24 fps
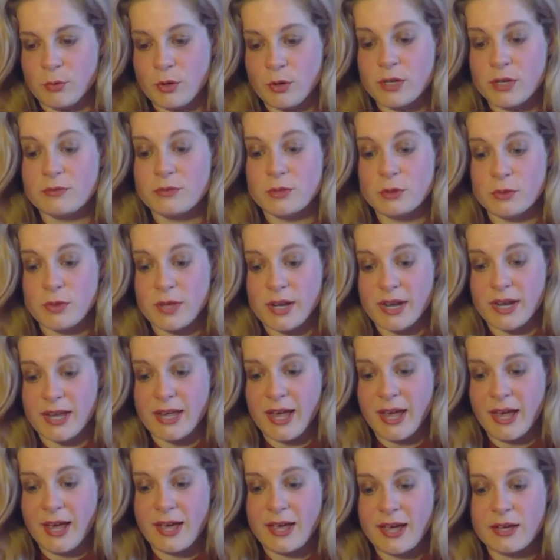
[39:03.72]
the point of view that I
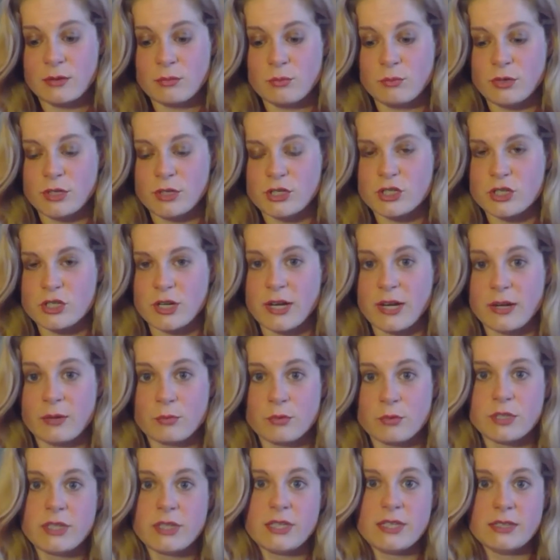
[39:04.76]
had, which I
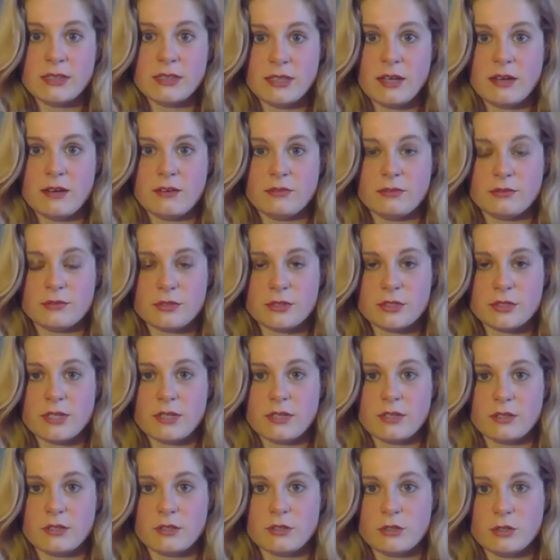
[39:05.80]
really loved
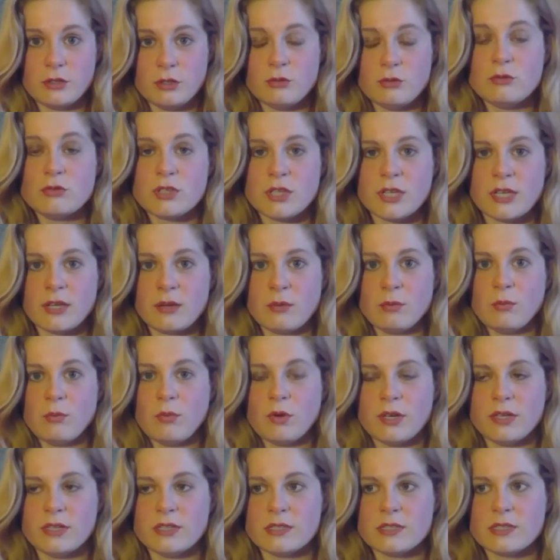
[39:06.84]

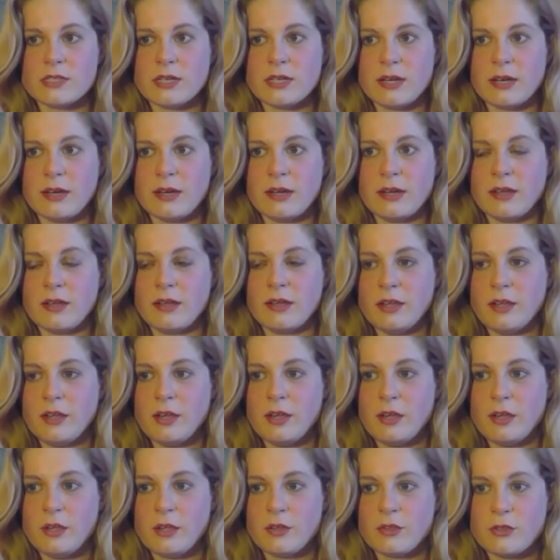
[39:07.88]
using, was
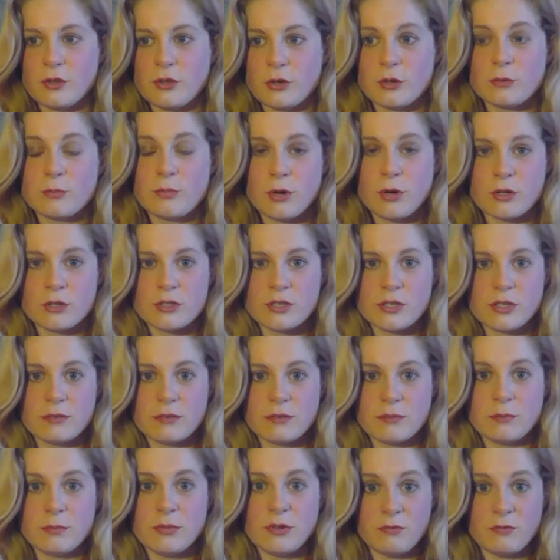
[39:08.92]
third
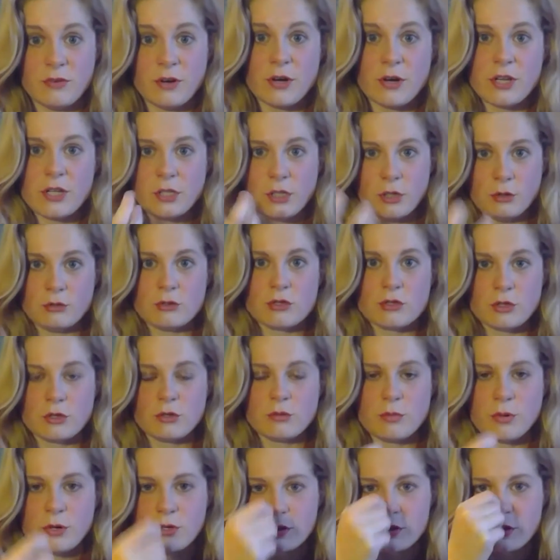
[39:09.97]
person, but very close
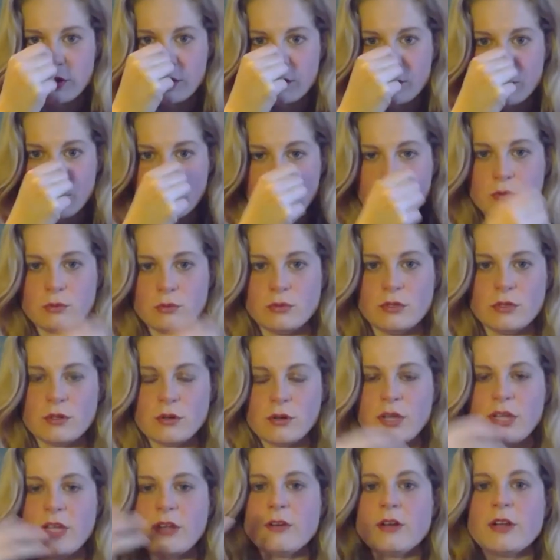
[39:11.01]
third person. So
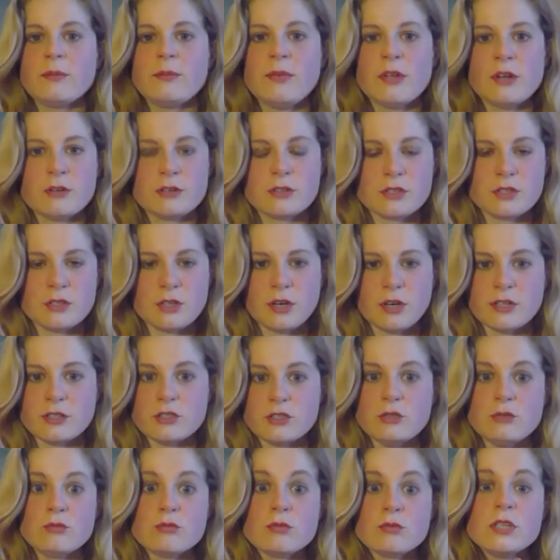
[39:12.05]
you're hearing Mira's
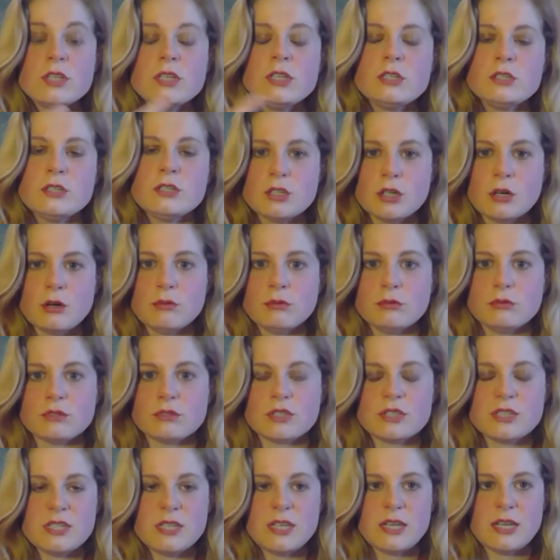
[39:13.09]
thoughts. You really
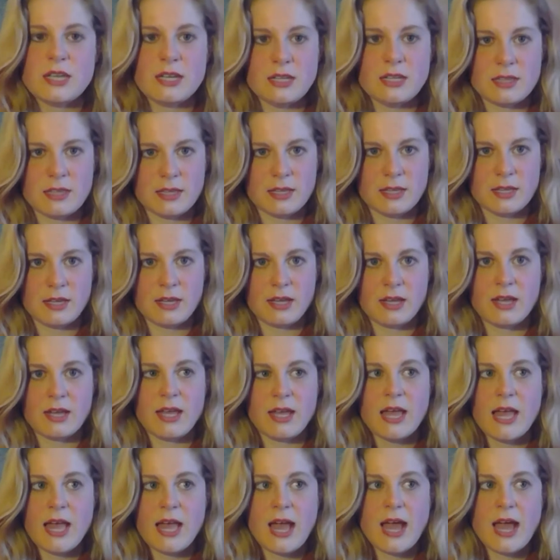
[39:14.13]
don't see anything